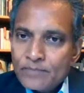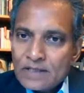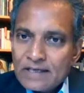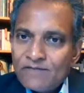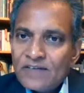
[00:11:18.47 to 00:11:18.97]

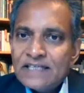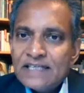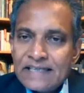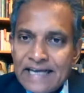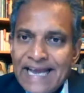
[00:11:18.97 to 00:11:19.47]

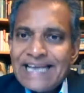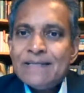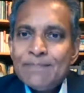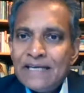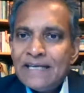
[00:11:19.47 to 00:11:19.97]
converting the
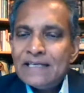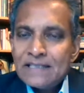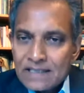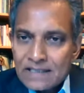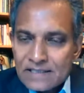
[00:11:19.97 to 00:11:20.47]
80 million
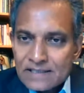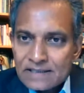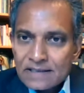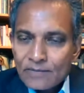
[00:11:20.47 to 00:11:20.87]
tons